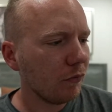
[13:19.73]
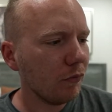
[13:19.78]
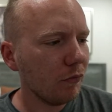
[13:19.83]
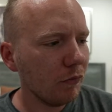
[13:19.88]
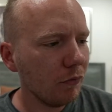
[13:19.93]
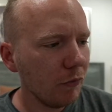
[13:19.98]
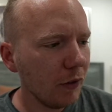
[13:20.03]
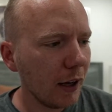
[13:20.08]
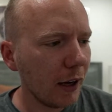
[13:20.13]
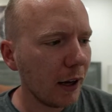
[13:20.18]

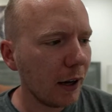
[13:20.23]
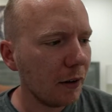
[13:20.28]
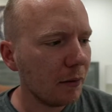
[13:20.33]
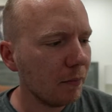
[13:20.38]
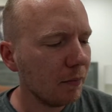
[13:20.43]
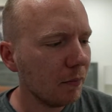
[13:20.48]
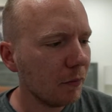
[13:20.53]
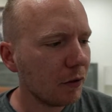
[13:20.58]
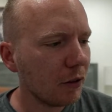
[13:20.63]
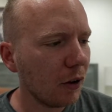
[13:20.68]
yeah.
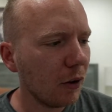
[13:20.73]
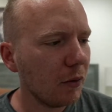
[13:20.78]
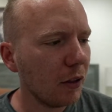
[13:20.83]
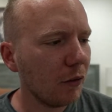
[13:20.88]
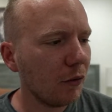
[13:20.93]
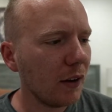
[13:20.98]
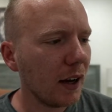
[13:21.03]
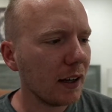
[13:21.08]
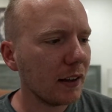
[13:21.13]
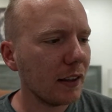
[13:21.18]
So the
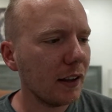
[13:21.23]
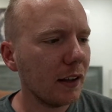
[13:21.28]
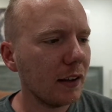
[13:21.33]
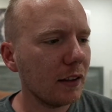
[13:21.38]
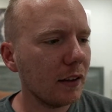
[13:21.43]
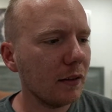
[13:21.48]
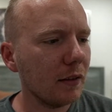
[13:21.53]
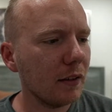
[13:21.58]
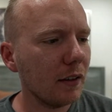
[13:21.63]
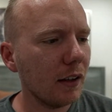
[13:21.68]
fact that
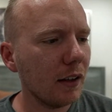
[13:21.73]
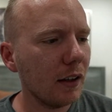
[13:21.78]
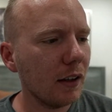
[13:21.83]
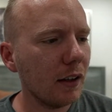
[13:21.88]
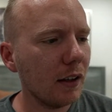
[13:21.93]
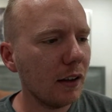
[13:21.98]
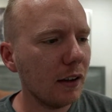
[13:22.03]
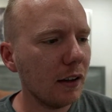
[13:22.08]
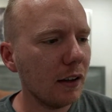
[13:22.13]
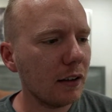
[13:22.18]

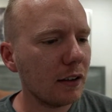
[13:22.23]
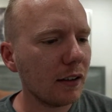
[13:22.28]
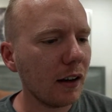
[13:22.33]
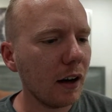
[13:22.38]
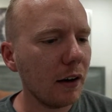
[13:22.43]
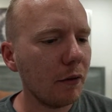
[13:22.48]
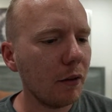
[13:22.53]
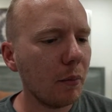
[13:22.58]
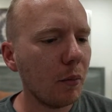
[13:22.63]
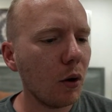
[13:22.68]
it's kind
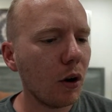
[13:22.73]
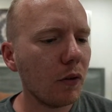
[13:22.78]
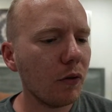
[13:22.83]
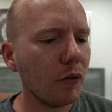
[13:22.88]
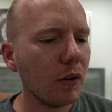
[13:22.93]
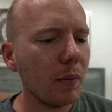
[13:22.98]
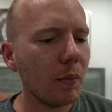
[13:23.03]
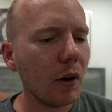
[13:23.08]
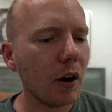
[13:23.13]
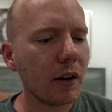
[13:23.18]
of a more
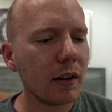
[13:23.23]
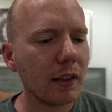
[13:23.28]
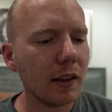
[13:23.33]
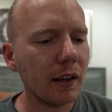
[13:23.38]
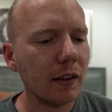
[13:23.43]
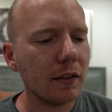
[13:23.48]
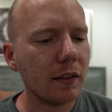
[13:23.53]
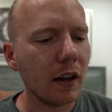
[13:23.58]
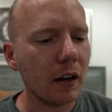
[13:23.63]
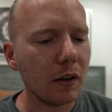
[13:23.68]
free market thing
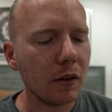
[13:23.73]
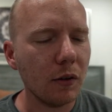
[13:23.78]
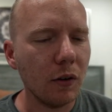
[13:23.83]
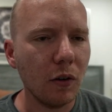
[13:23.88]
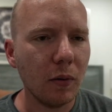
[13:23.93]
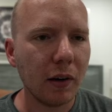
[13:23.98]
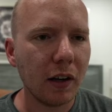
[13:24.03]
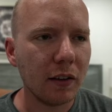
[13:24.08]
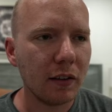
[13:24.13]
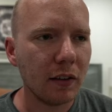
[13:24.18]
is kind of cool,
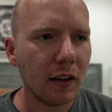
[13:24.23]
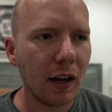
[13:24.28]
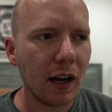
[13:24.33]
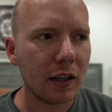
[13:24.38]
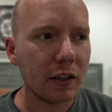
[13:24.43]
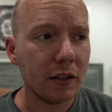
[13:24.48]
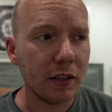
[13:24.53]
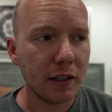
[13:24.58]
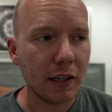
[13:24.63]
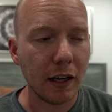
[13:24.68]
because they
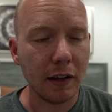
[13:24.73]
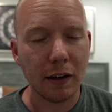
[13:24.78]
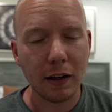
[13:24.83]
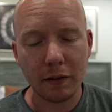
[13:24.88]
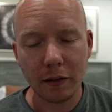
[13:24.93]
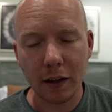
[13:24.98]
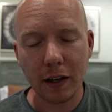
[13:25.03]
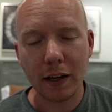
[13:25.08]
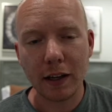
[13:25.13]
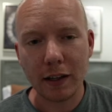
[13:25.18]
actually
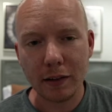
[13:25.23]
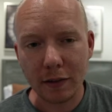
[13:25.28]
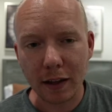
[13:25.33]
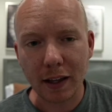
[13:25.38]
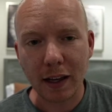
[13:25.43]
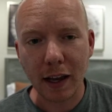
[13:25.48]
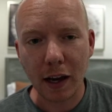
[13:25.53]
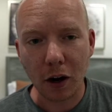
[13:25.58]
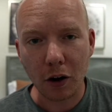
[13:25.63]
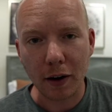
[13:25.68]
they
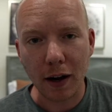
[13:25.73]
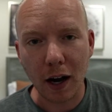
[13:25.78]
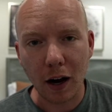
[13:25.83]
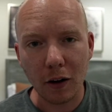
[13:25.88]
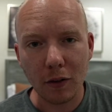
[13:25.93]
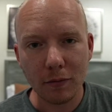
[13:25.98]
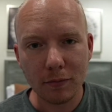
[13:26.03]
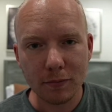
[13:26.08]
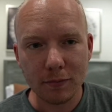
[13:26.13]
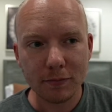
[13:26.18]
care now.
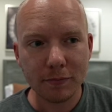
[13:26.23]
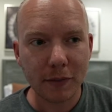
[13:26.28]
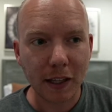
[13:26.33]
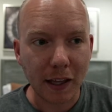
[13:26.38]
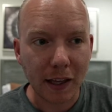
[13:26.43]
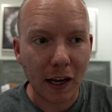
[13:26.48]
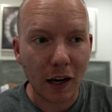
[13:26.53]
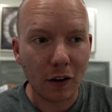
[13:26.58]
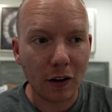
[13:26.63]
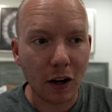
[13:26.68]
They
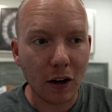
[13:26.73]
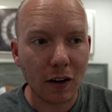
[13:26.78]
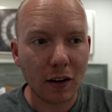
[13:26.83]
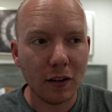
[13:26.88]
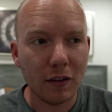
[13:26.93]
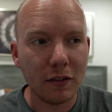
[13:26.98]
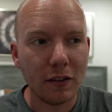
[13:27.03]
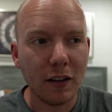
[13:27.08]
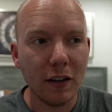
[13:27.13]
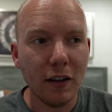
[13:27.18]
care now
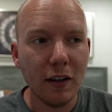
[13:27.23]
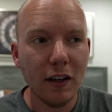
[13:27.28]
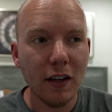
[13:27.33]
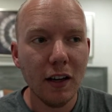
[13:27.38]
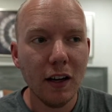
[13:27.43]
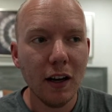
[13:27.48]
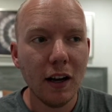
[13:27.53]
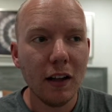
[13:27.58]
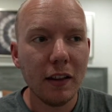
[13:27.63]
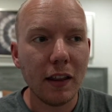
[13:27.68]
because
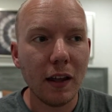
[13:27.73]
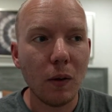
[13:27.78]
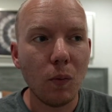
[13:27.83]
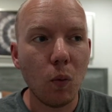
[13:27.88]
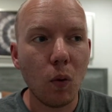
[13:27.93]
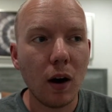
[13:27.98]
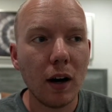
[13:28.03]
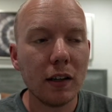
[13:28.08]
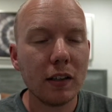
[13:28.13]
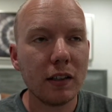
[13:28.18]
they
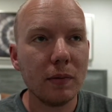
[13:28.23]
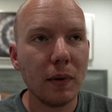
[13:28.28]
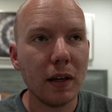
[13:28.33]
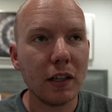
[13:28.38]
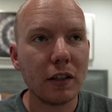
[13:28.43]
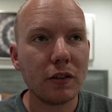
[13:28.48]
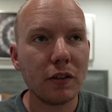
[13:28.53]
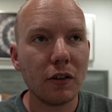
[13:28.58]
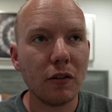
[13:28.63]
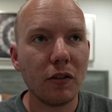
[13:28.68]
want to make
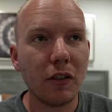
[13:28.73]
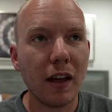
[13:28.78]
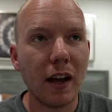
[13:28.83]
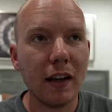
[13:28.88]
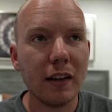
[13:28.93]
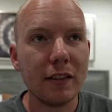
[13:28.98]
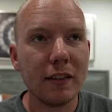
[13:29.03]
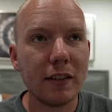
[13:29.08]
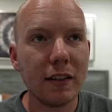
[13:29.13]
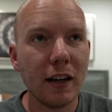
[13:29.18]
sure
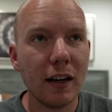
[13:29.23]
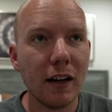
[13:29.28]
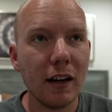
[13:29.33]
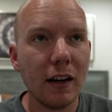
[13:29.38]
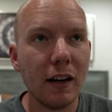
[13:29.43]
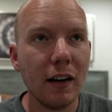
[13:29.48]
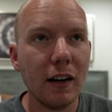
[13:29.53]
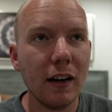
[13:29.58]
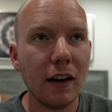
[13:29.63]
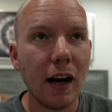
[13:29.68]
that
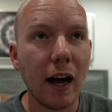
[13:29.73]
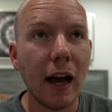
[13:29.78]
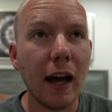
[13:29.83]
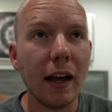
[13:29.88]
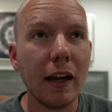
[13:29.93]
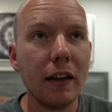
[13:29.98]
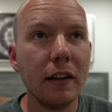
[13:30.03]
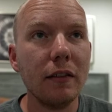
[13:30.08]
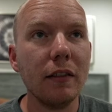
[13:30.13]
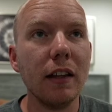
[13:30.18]

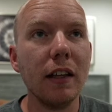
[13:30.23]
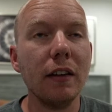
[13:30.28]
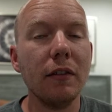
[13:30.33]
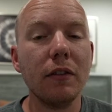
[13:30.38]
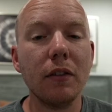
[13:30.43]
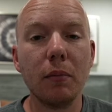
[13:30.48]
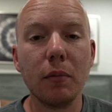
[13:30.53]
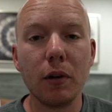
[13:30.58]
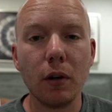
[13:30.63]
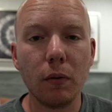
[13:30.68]
I leave
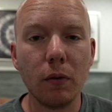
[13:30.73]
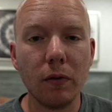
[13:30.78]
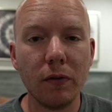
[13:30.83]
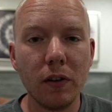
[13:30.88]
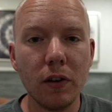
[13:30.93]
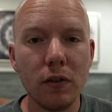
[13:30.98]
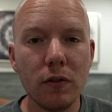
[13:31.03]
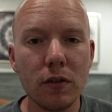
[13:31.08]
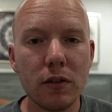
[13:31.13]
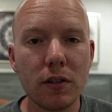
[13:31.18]
them good
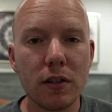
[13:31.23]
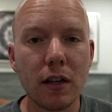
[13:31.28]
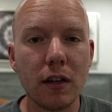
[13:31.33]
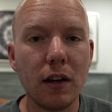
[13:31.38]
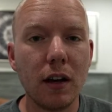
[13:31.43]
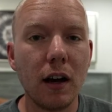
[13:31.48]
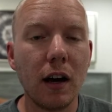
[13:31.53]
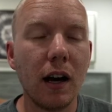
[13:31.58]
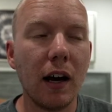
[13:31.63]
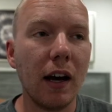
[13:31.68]
reviews,
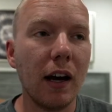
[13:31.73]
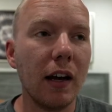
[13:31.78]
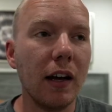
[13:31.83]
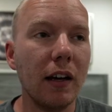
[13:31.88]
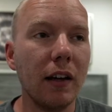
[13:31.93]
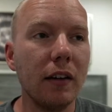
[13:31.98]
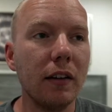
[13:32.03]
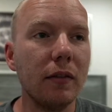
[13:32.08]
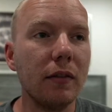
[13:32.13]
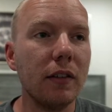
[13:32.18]

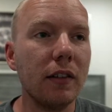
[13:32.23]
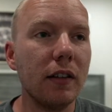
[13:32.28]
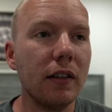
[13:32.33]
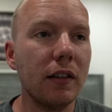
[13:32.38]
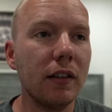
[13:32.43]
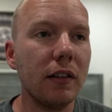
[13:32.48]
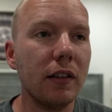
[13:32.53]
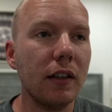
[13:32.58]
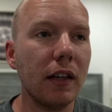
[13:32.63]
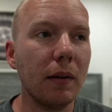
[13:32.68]
I
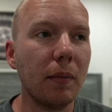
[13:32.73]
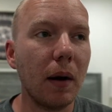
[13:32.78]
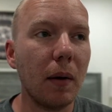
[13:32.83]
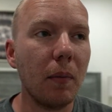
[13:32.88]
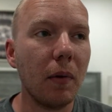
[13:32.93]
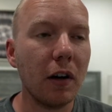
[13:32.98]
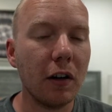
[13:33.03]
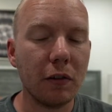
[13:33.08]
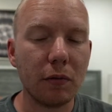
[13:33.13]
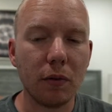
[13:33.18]
get my
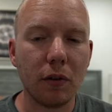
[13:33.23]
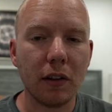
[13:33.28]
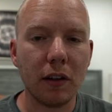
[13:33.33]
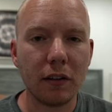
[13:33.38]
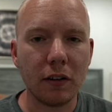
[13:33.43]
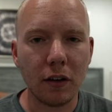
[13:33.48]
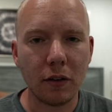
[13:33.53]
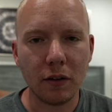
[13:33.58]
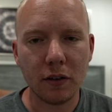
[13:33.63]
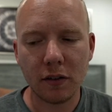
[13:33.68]
money's worth, et
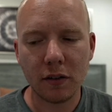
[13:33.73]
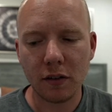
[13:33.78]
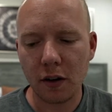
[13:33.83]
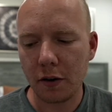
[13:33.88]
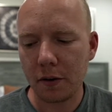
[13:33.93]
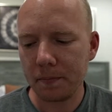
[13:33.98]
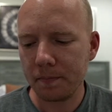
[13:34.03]
cetera, et cetera.